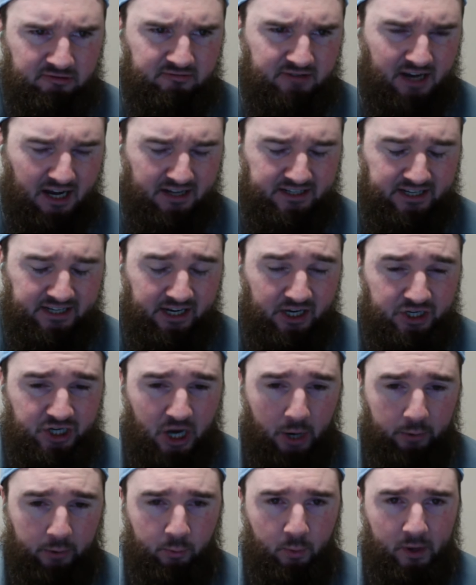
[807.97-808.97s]
I'll take a
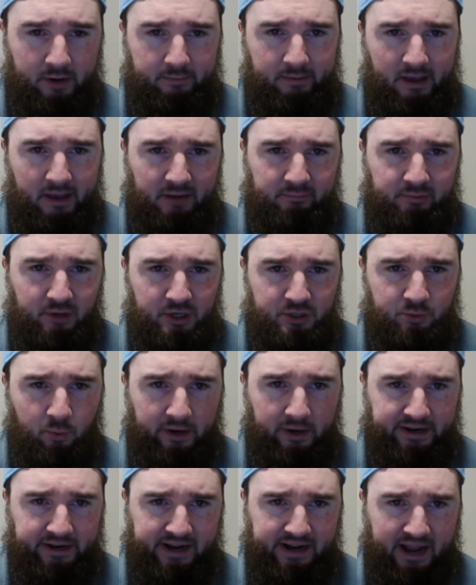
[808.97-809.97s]
shot with Winnipeg
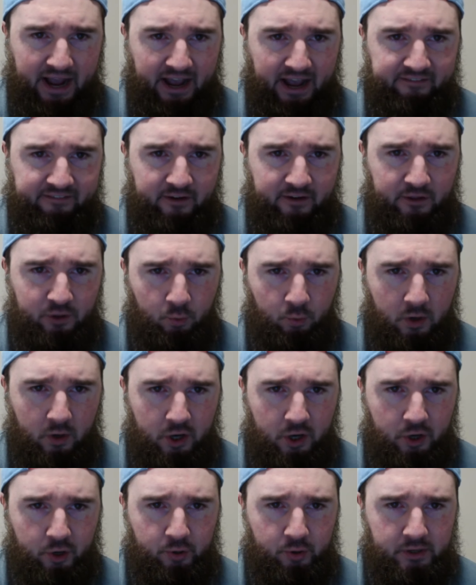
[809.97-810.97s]
+1.5 on the
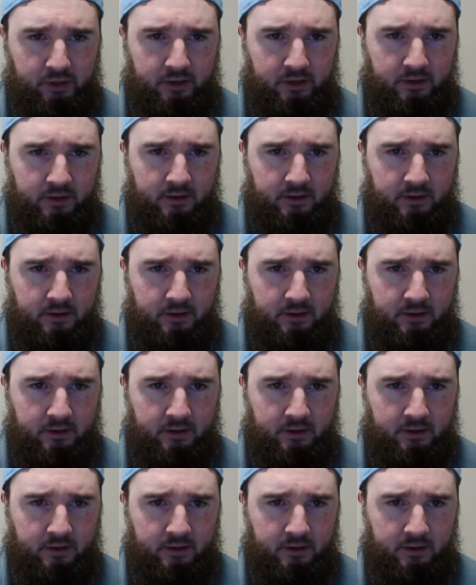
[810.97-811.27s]
road.